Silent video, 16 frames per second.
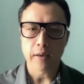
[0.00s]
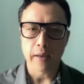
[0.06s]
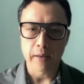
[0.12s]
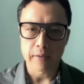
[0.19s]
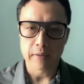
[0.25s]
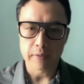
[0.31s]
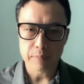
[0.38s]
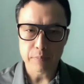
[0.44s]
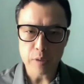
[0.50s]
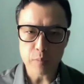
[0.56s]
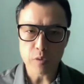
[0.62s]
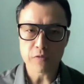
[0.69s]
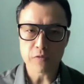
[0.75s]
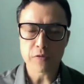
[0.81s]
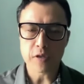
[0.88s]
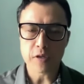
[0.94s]
And
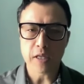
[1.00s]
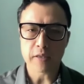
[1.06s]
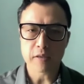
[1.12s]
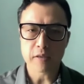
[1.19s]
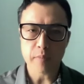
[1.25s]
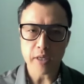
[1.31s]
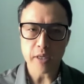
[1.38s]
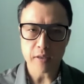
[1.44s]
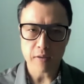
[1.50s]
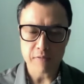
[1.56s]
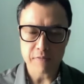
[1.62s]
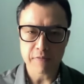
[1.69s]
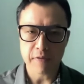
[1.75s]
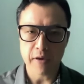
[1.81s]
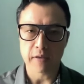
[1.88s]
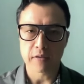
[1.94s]
people feel like they're making an
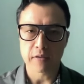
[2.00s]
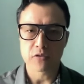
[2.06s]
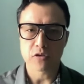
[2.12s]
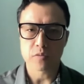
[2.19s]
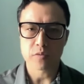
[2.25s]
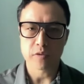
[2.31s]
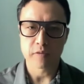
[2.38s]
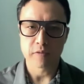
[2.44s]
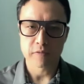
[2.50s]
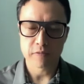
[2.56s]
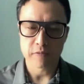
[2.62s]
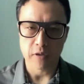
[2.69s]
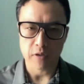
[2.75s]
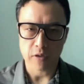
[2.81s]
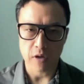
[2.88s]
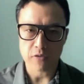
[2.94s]
effect in terms of
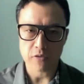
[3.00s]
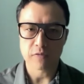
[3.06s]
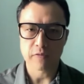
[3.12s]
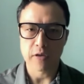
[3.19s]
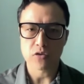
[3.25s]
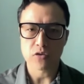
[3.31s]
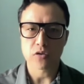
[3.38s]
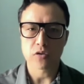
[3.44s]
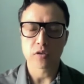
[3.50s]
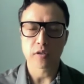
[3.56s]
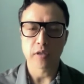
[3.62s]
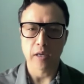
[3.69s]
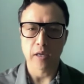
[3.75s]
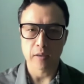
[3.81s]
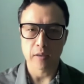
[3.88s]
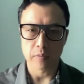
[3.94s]
uh, conservation
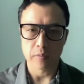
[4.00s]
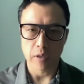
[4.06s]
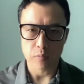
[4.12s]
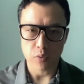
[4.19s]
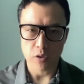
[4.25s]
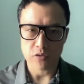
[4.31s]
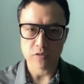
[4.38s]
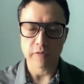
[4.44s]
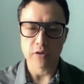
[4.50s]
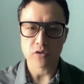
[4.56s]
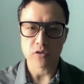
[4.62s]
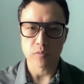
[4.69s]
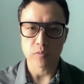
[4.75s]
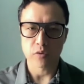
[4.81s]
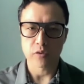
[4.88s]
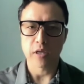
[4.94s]
and, and,
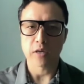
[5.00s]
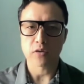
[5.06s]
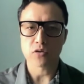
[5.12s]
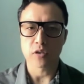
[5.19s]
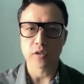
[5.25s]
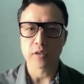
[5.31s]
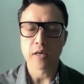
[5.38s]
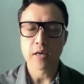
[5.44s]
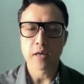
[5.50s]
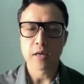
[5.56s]
preservation and protection.